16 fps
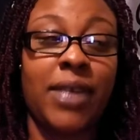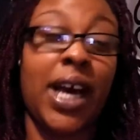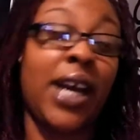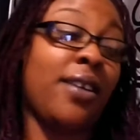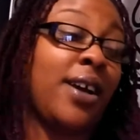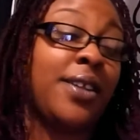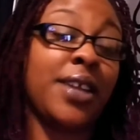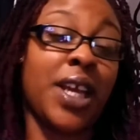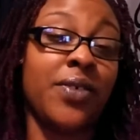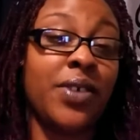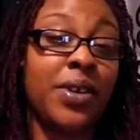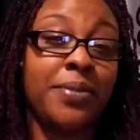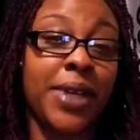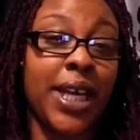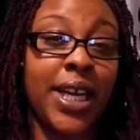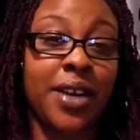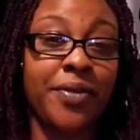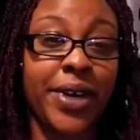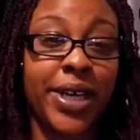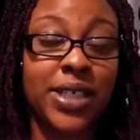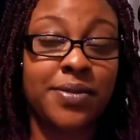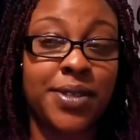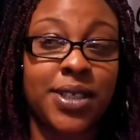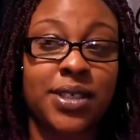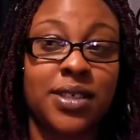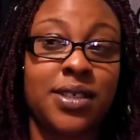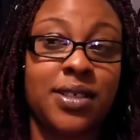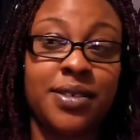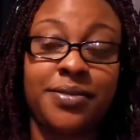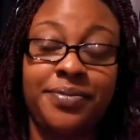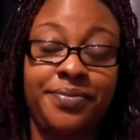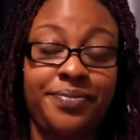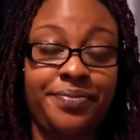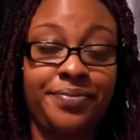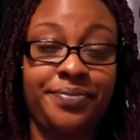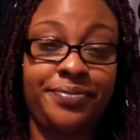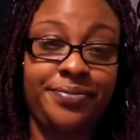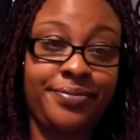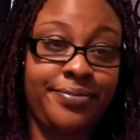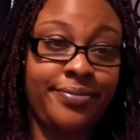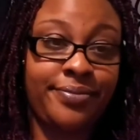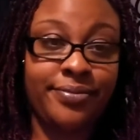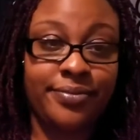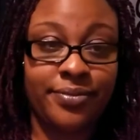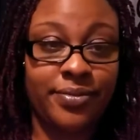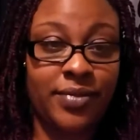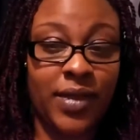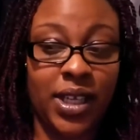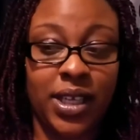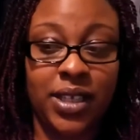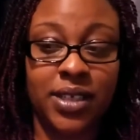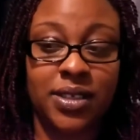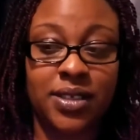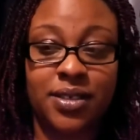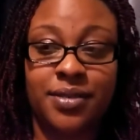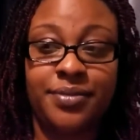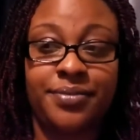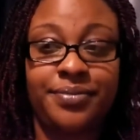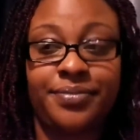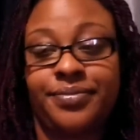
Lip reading: I don't have to give him dating advice because he's